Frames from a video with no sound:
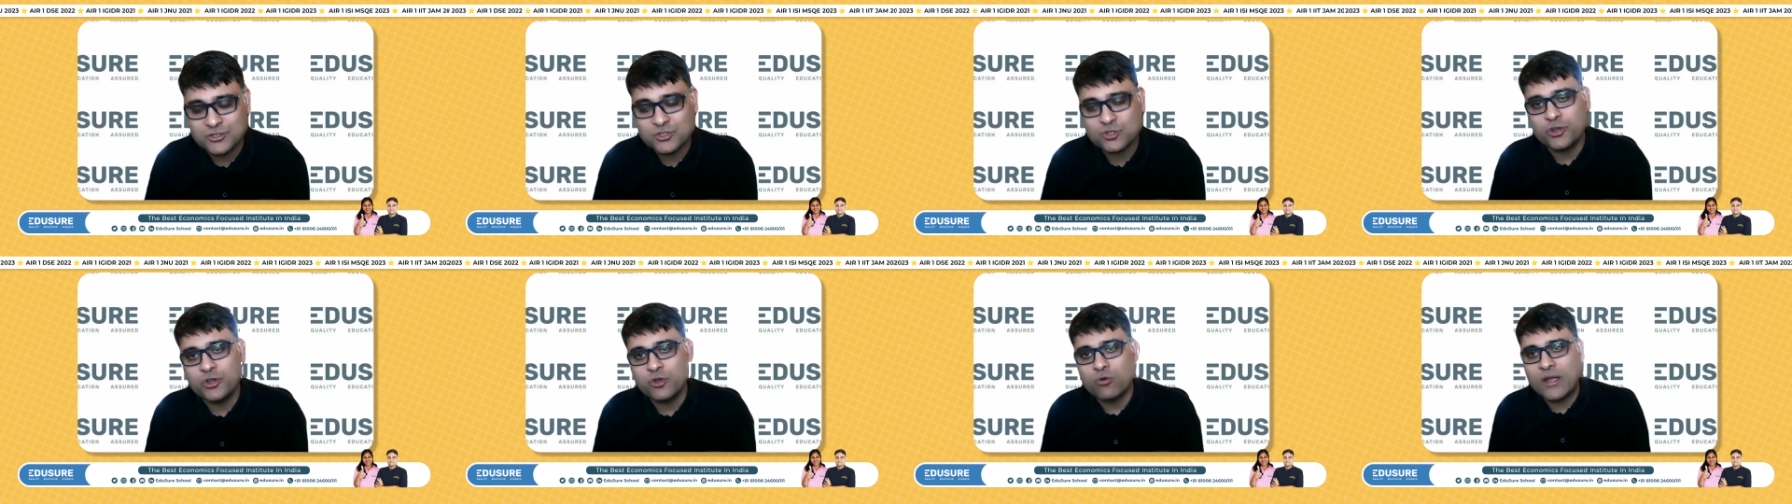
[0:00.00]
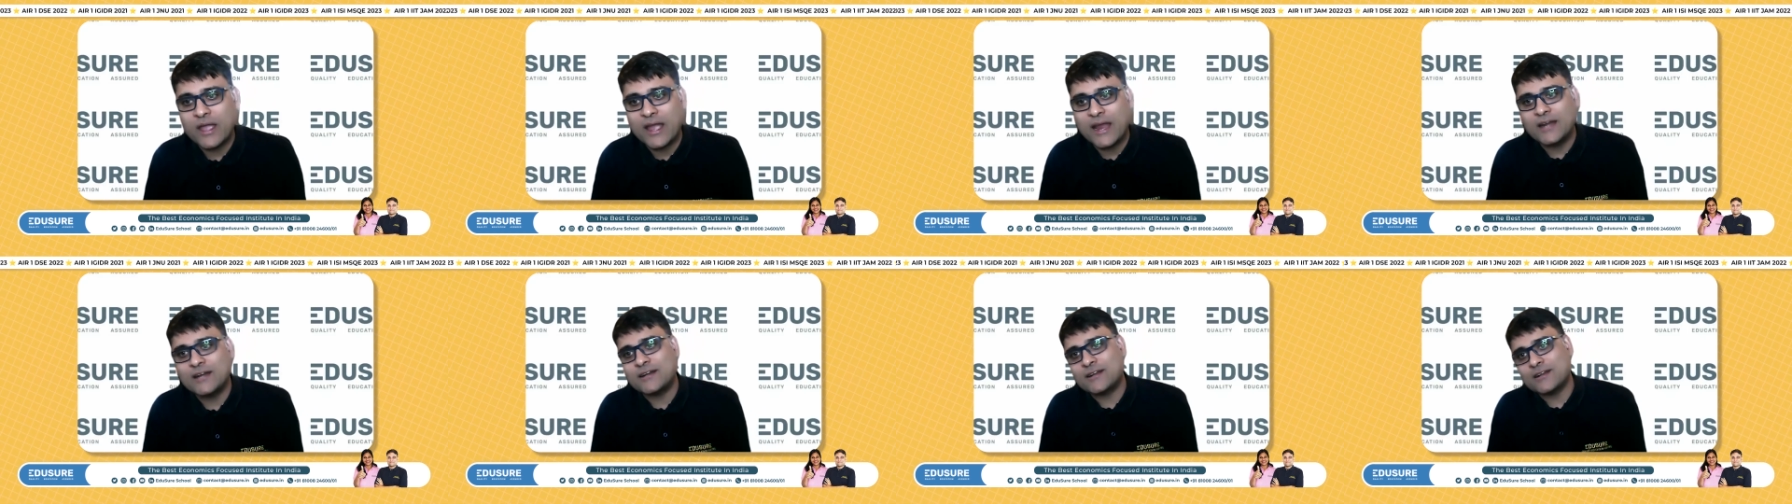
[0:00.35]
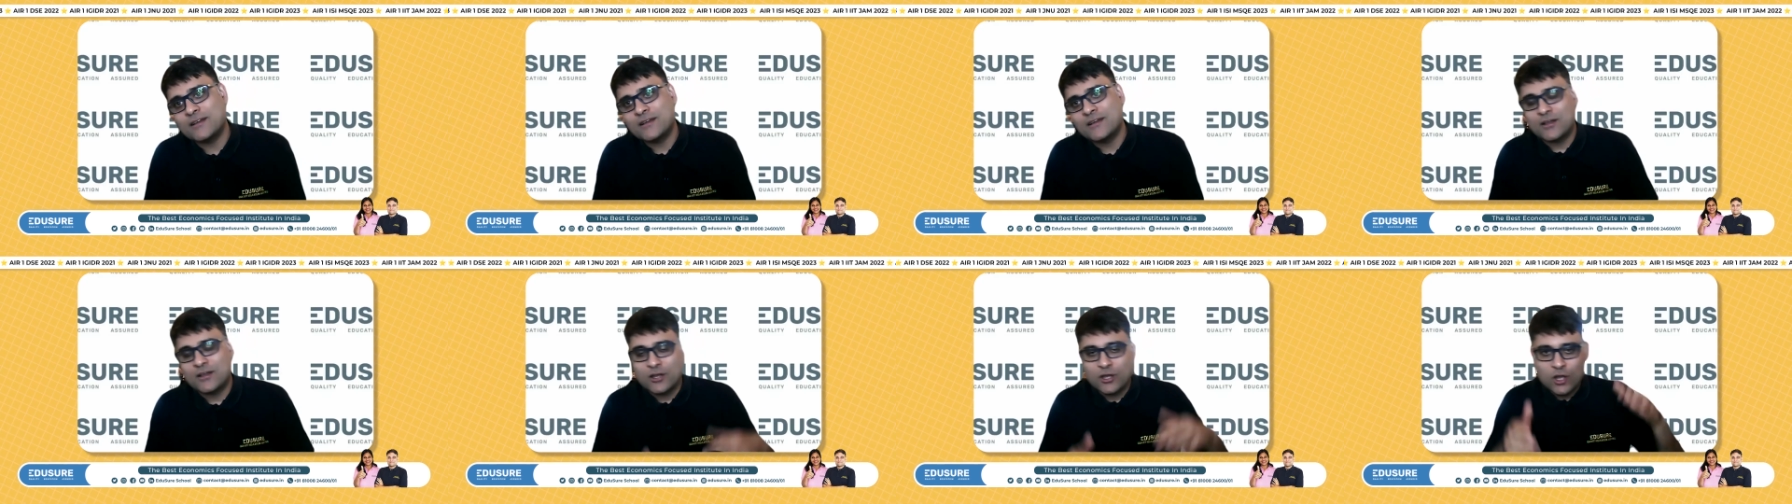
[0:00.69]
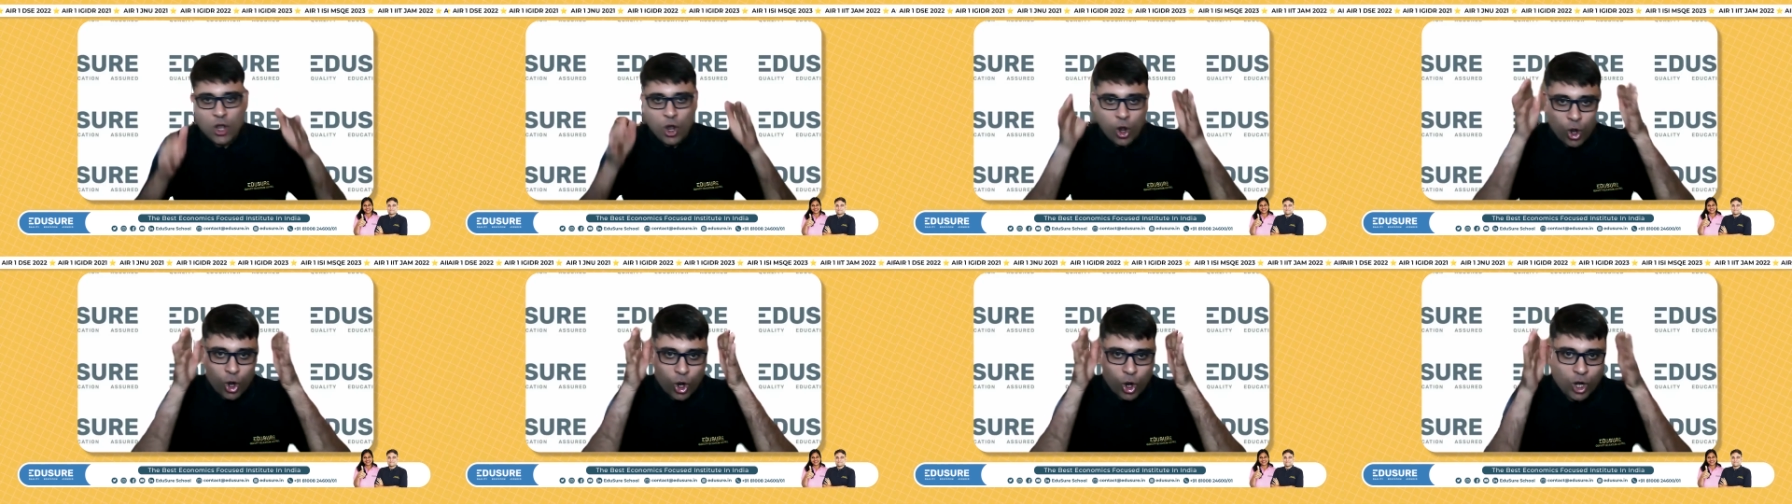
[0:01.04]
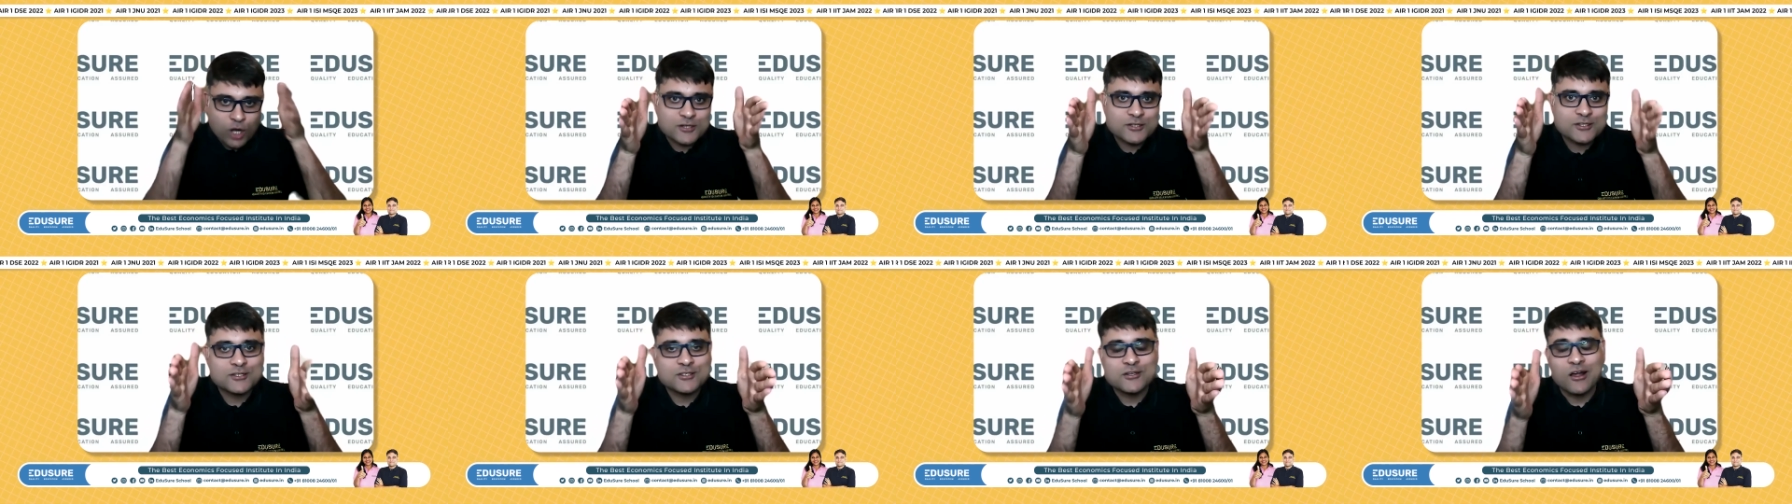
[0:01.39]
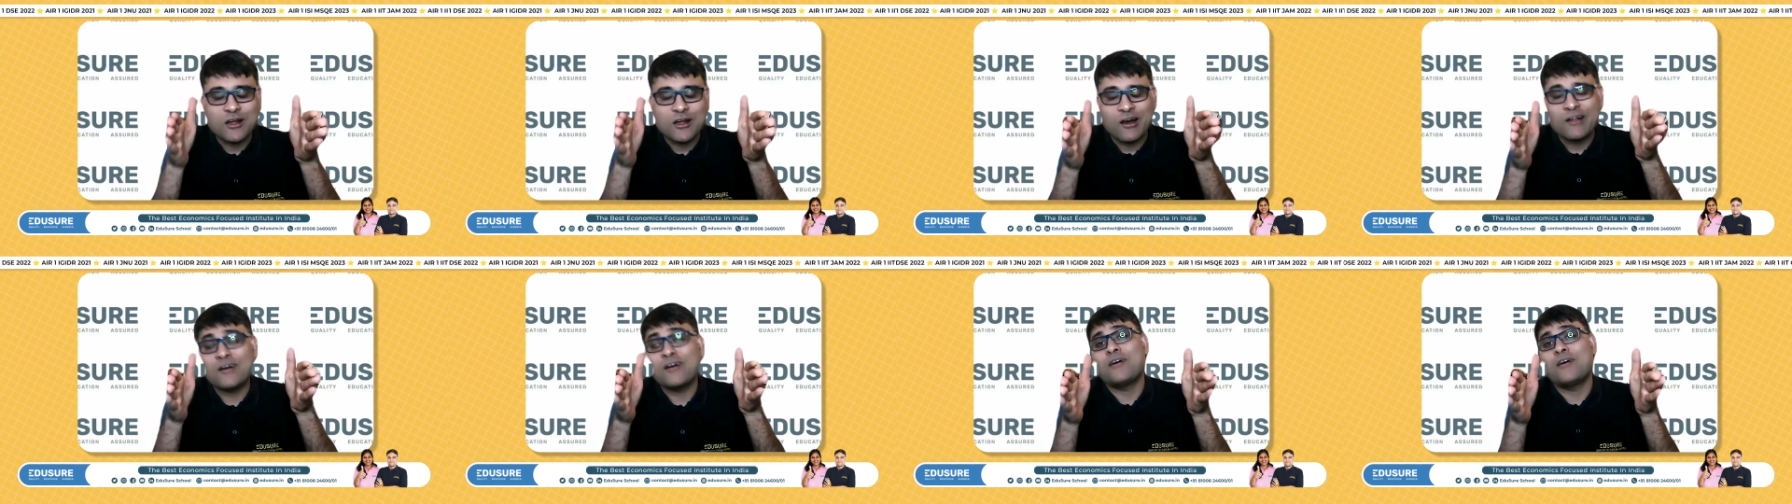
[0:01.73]
So you get horse
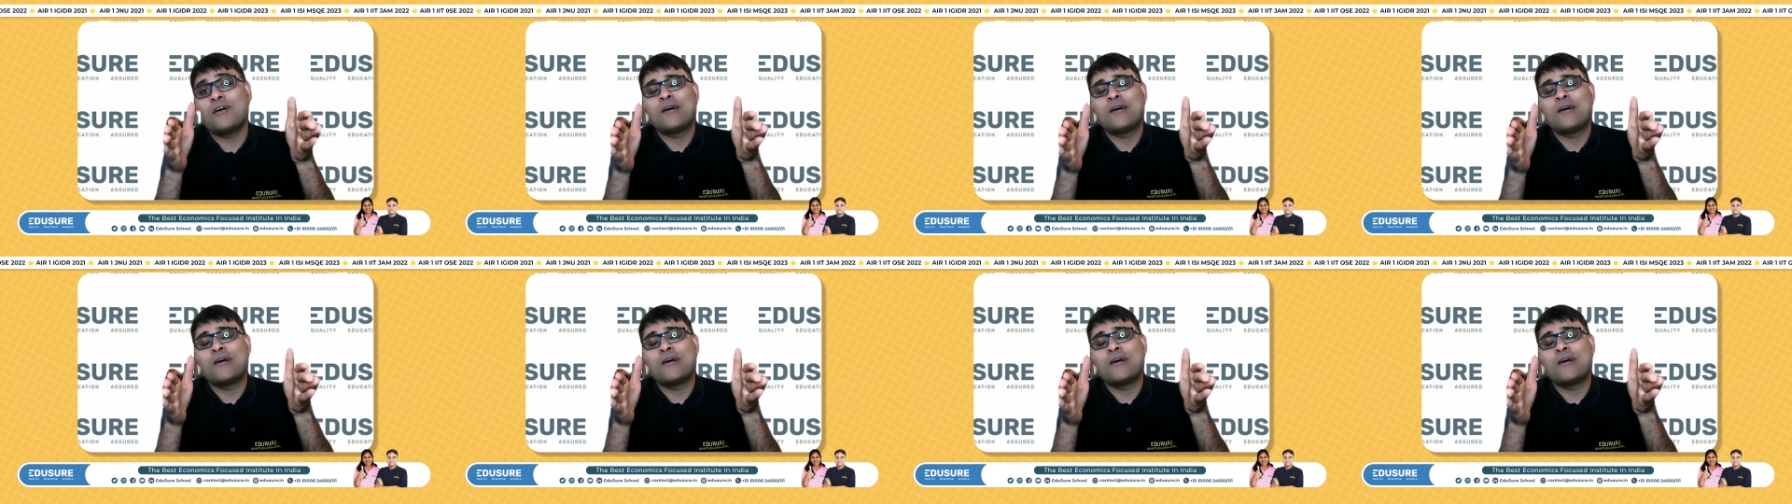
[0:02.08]
uh,